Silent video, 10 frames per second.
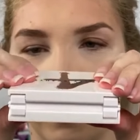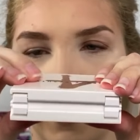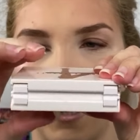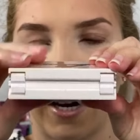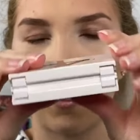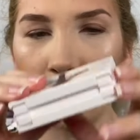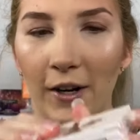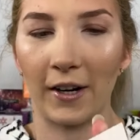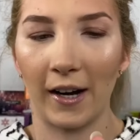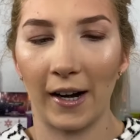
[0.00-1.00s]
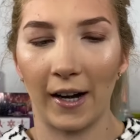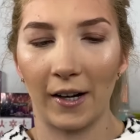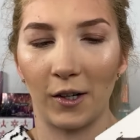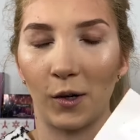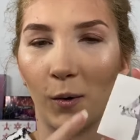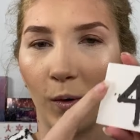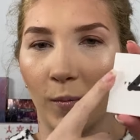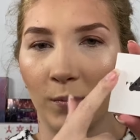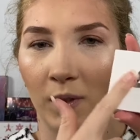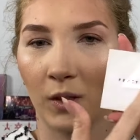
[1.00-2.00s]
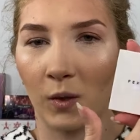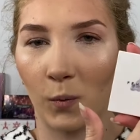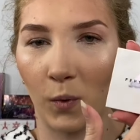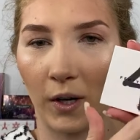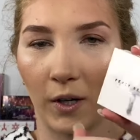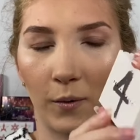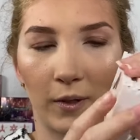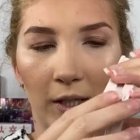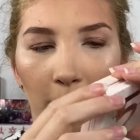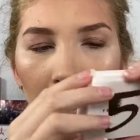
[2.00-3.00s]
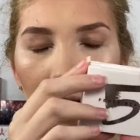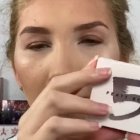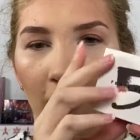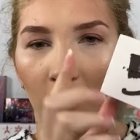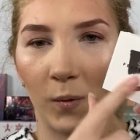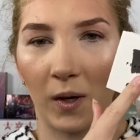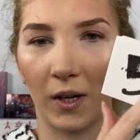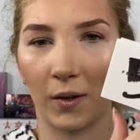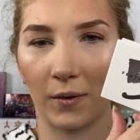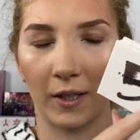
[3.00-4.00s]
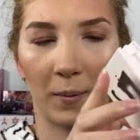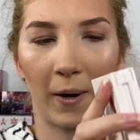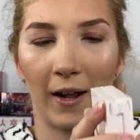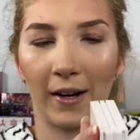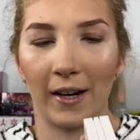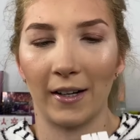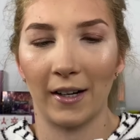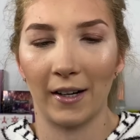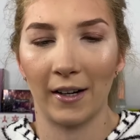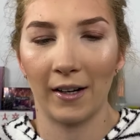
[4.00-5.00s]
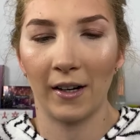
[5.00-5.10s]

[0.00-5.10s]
together and I do 1 look with this palette, 1 look with this palette, and then